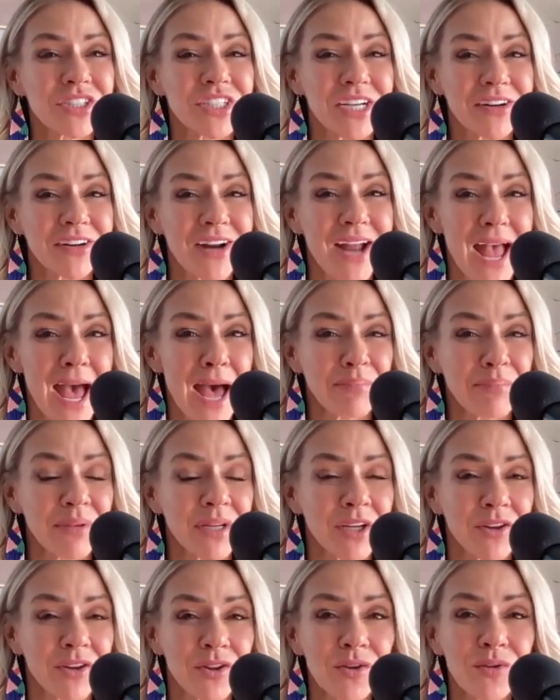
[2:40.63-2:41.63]
Tara app
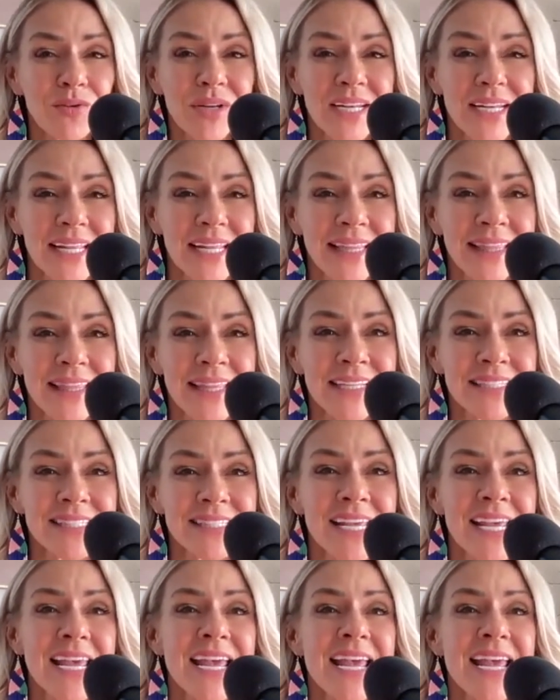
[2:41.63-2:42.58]
included in this,